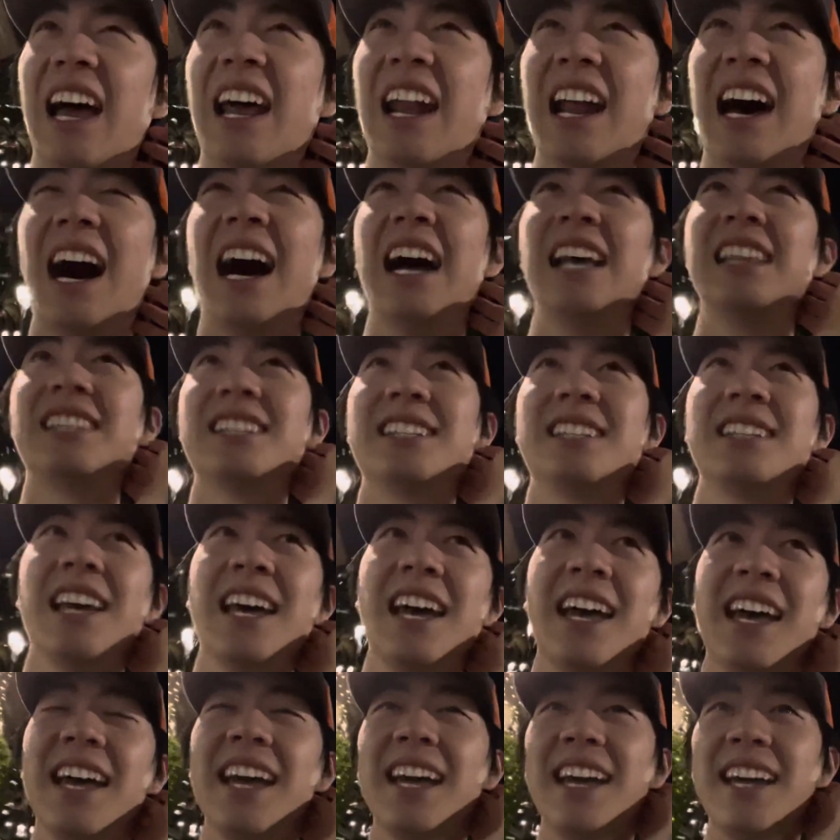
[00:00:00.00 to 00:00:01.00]
and I'd
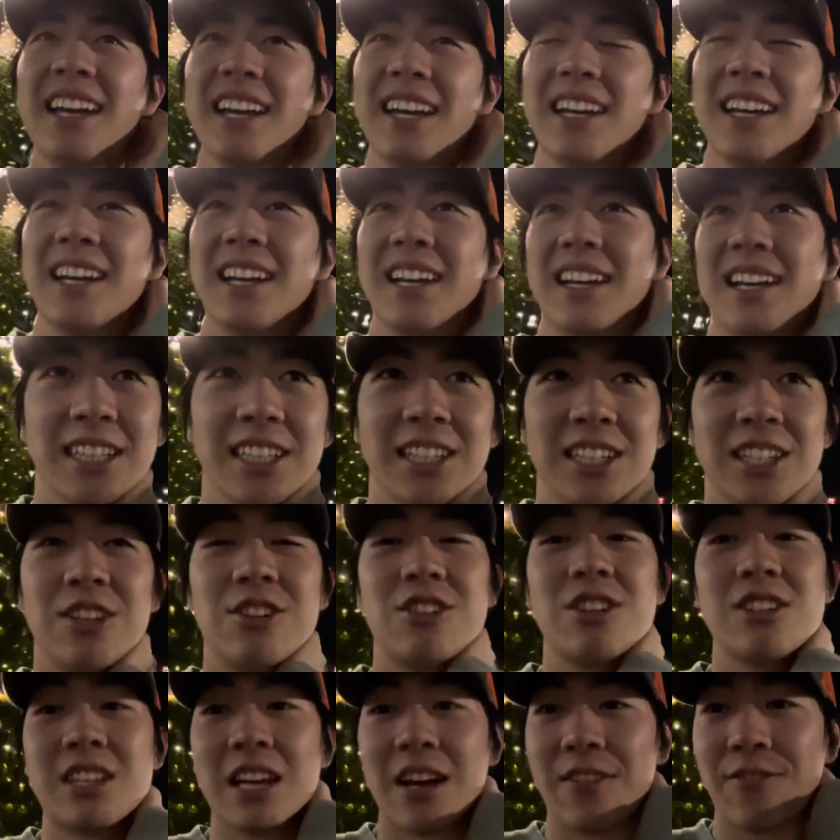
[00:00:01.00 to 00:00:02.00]
say you
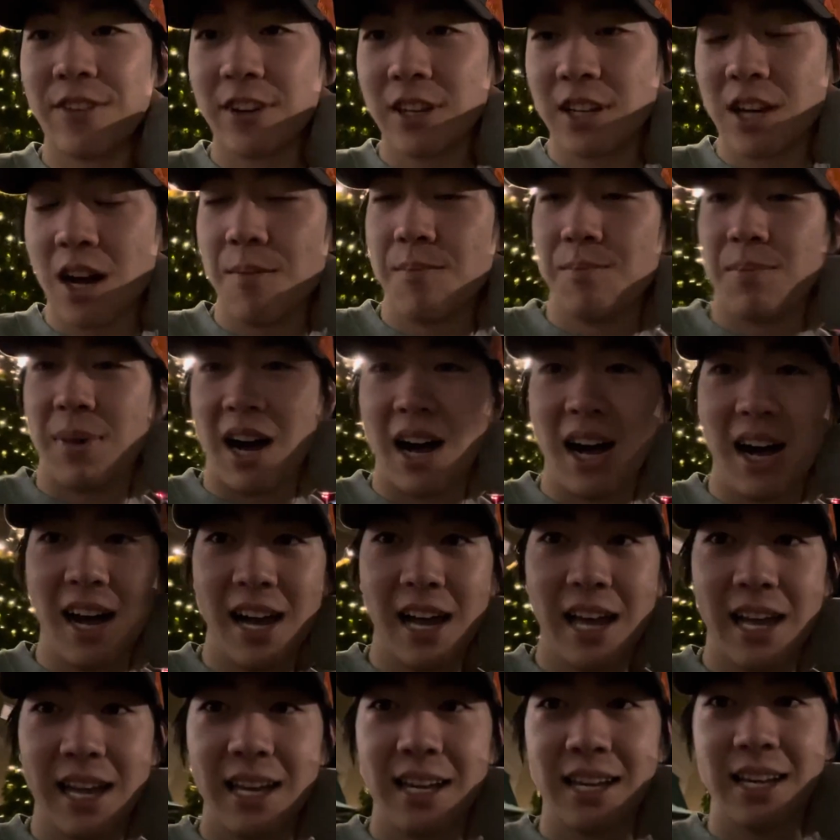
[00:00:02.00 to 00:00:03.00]
should definitely come
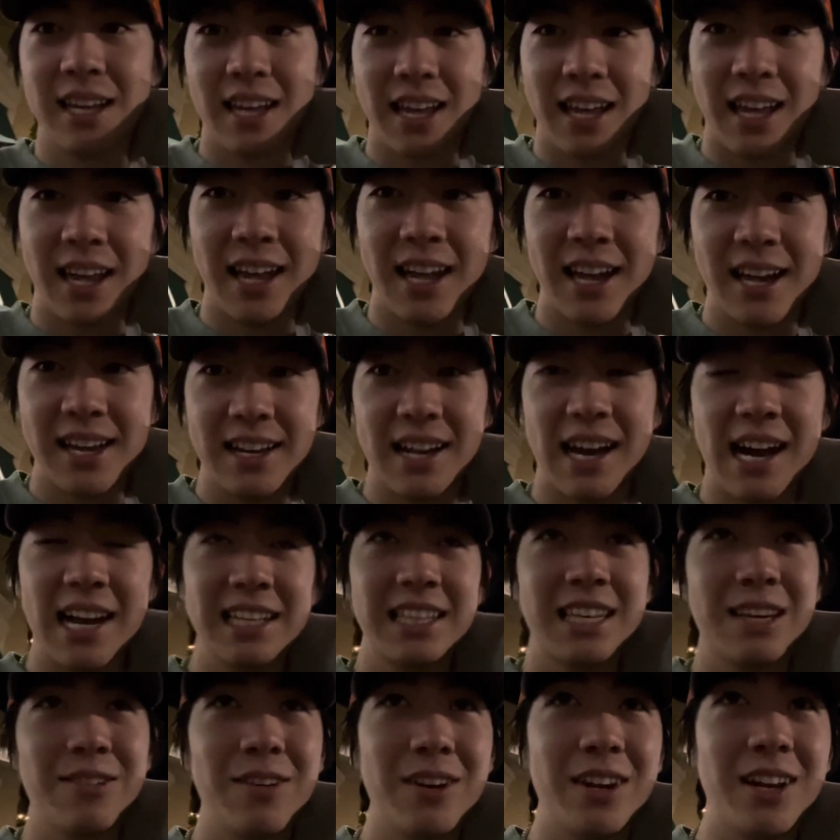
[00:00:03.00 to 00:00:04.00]
by and I
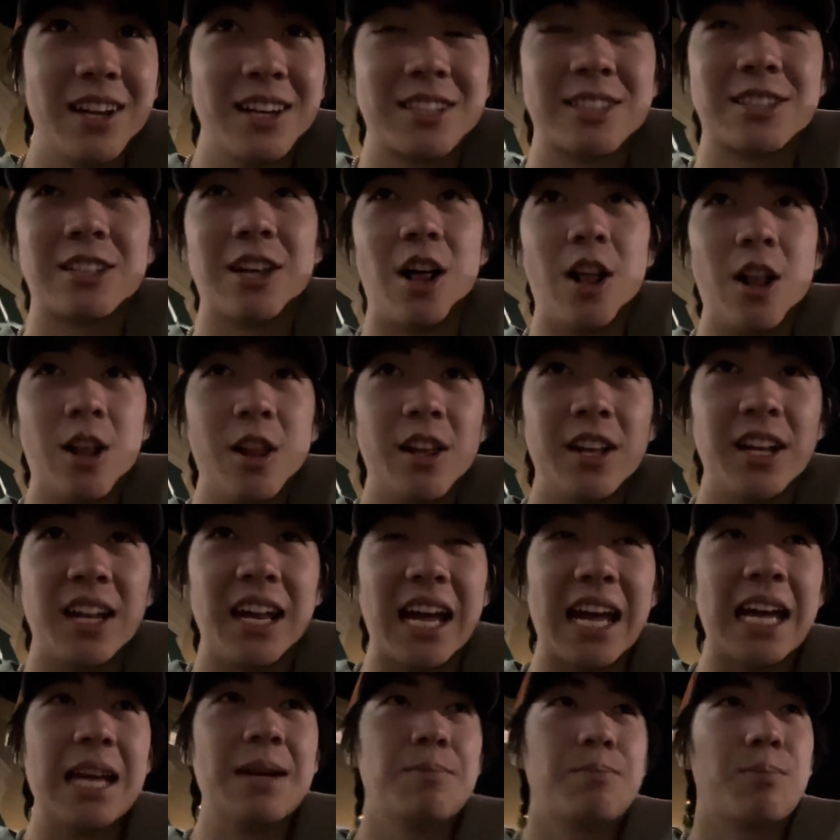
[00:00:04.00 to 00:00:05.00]
give it a solid
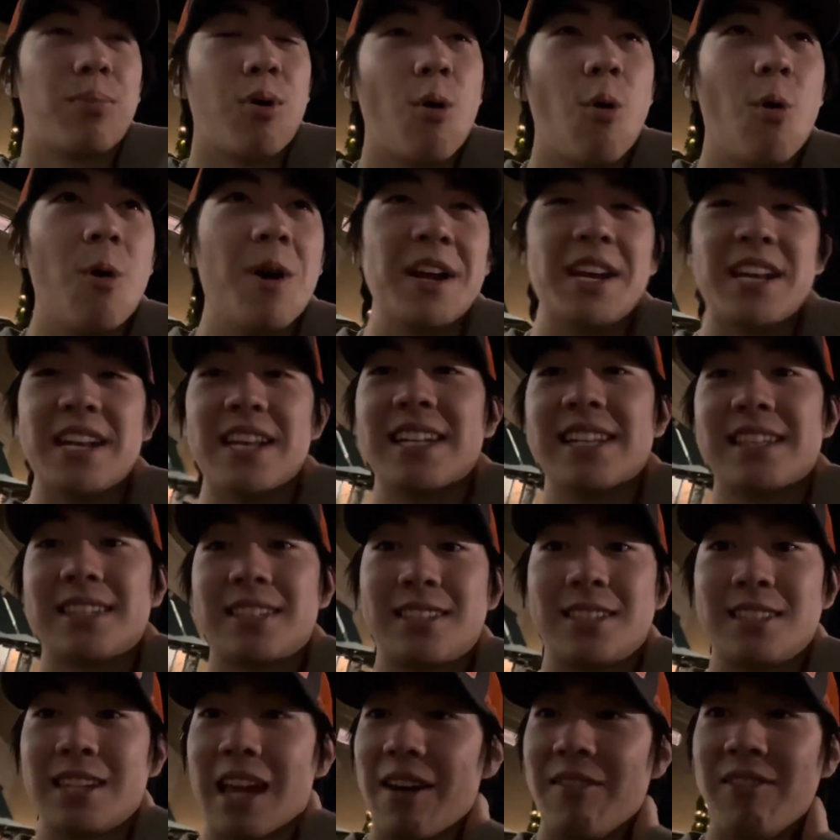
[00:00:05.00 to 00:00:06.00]

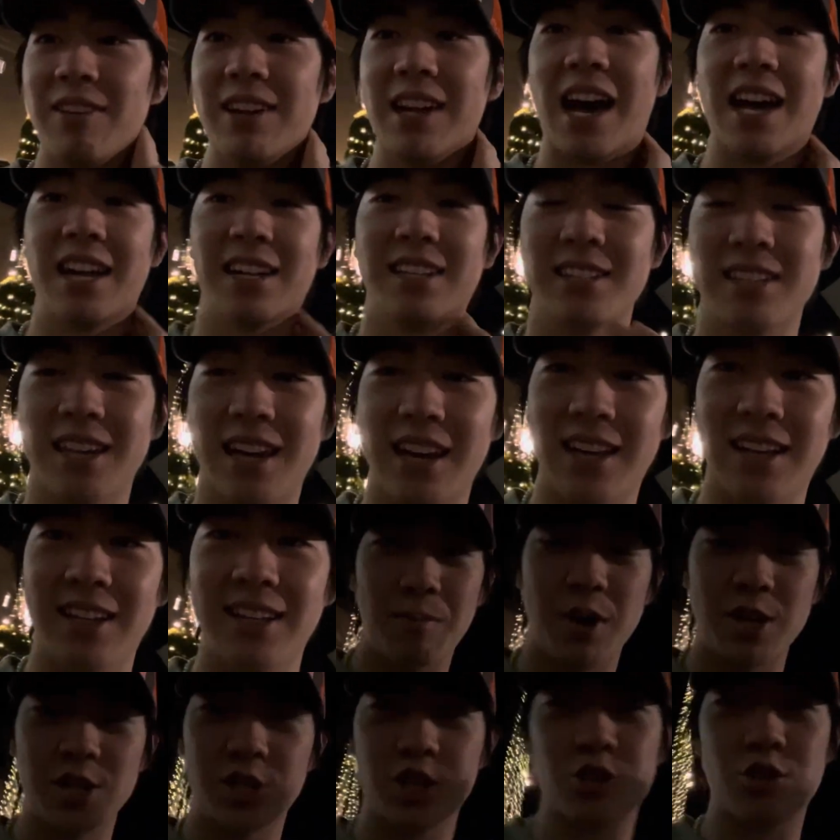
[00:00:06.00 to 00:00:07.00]
8.7 out of 10.
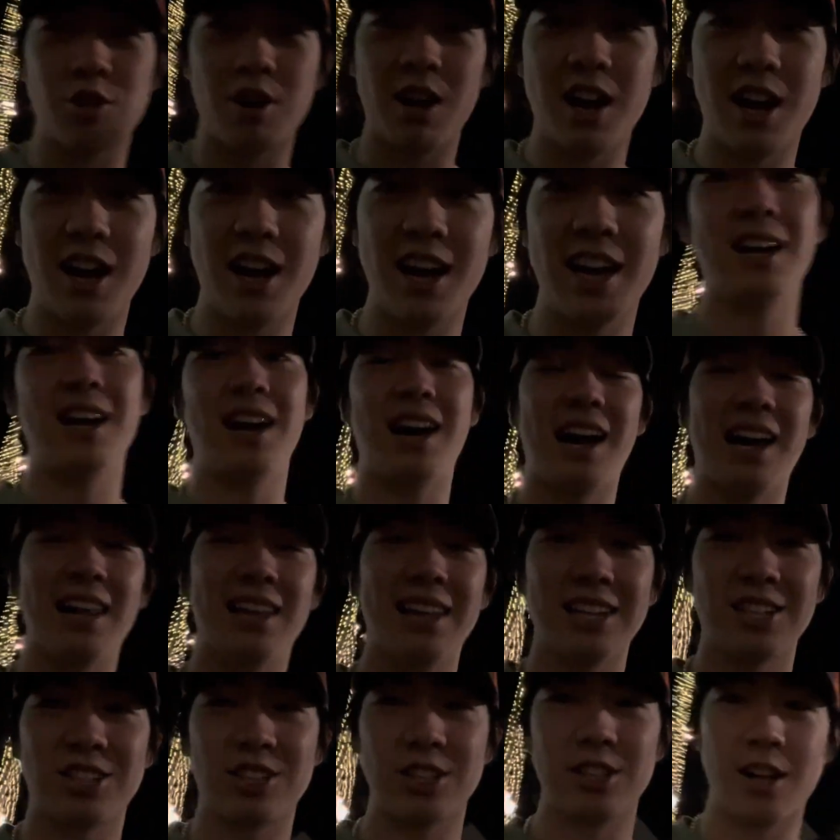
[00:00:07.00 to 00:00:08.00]
Must try. I
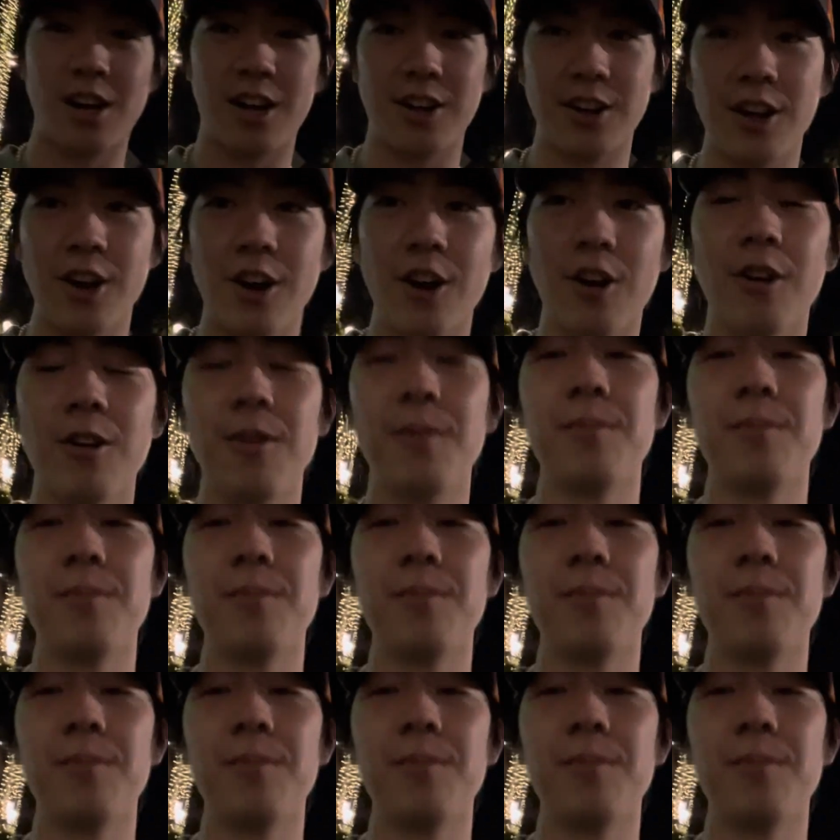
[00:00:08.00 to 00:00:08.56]
like gelato.